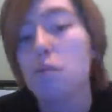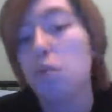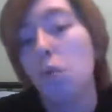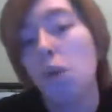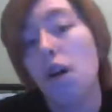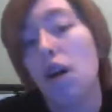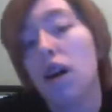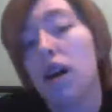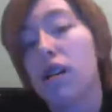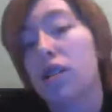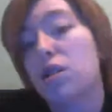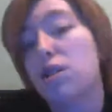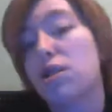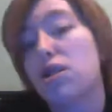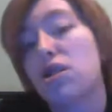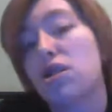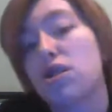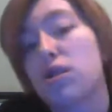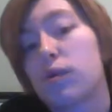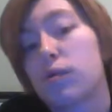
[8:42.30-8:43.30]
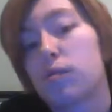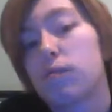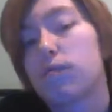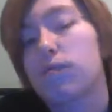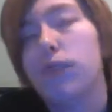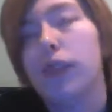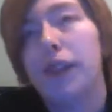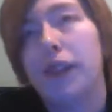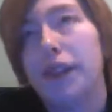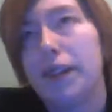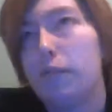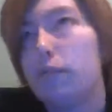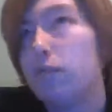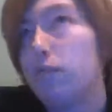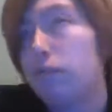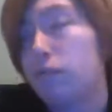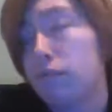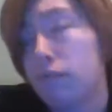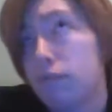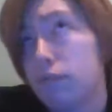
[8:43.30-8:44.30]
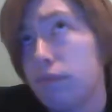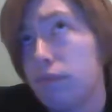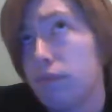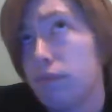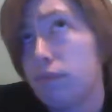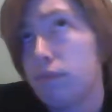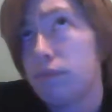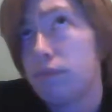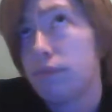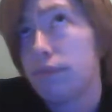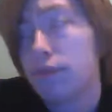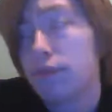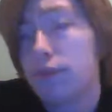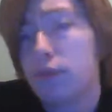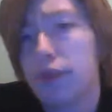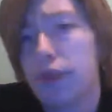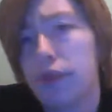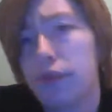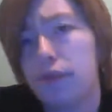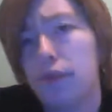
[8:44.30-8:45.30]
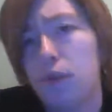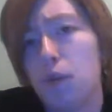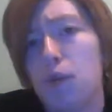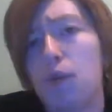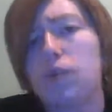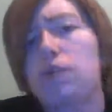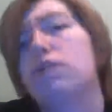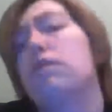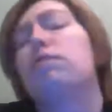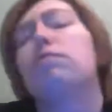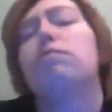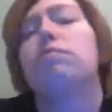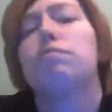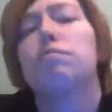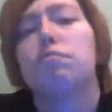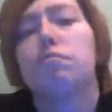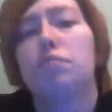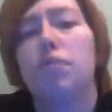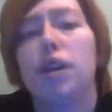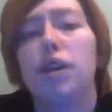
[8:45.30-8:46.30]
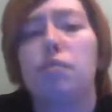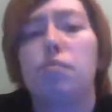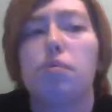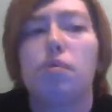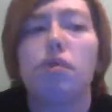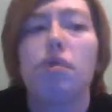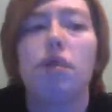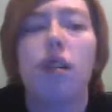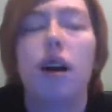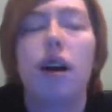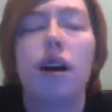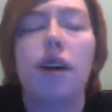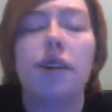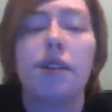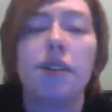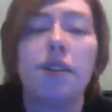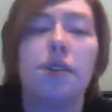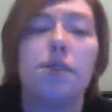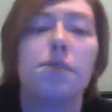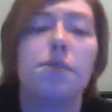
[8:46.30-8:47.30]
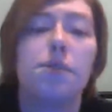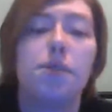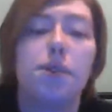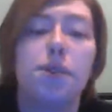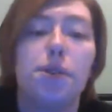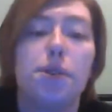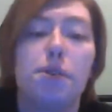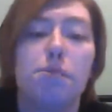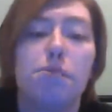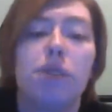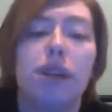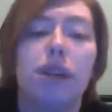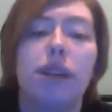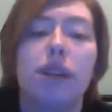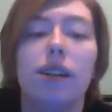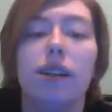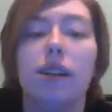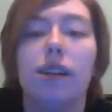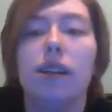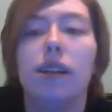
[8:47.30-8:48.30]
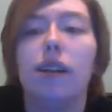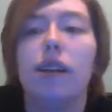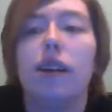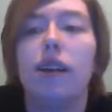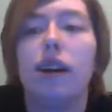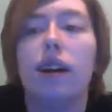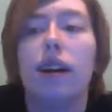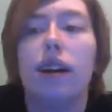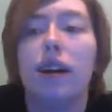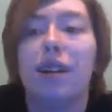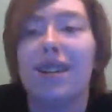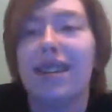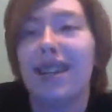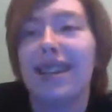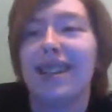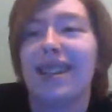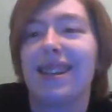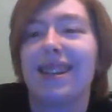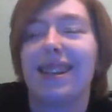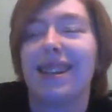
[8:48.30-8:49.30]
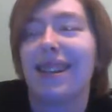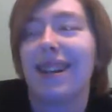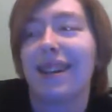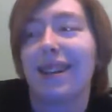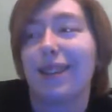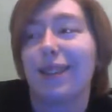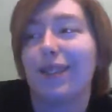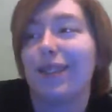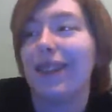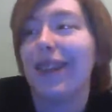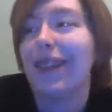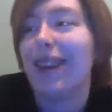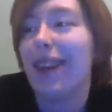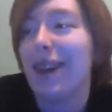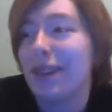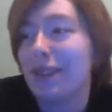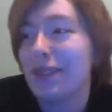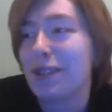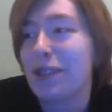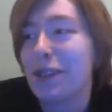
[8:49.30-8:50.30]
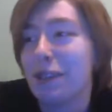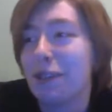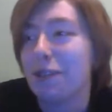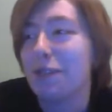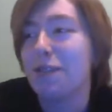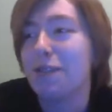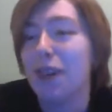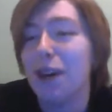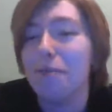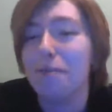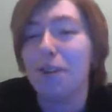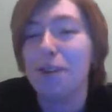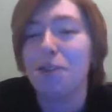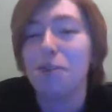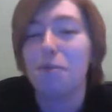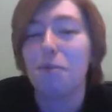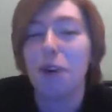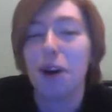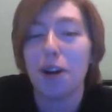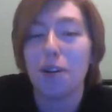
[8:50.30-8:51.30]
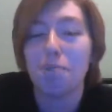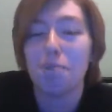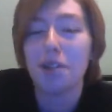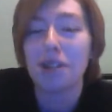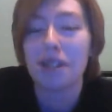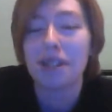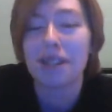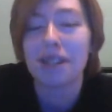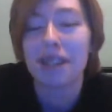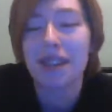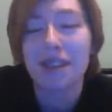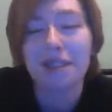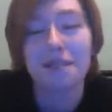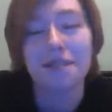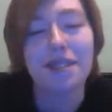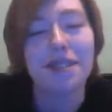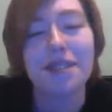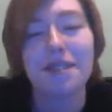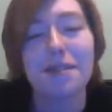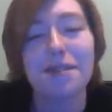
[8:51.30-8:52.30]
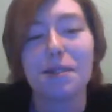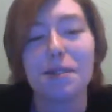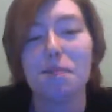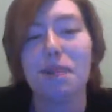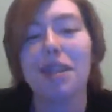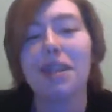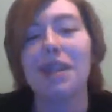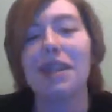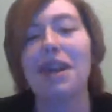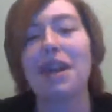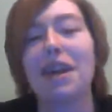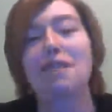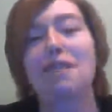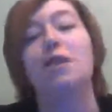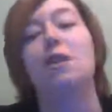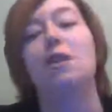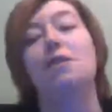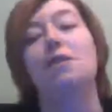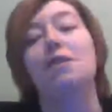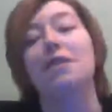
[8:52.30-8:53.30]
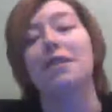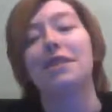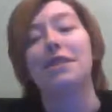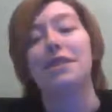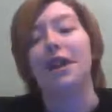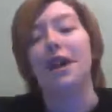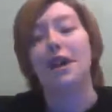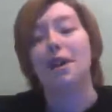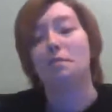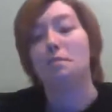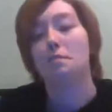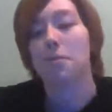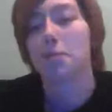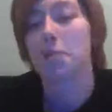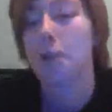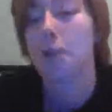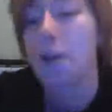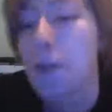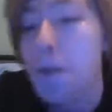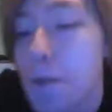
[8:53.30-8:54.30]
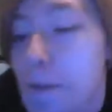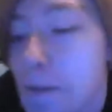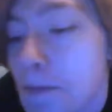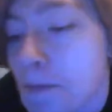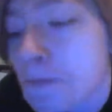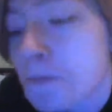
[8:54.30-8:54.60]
watch like 3 or 4 people on YouTube. Technically, I only count 2 of them as one because they usually do something together all the time. So,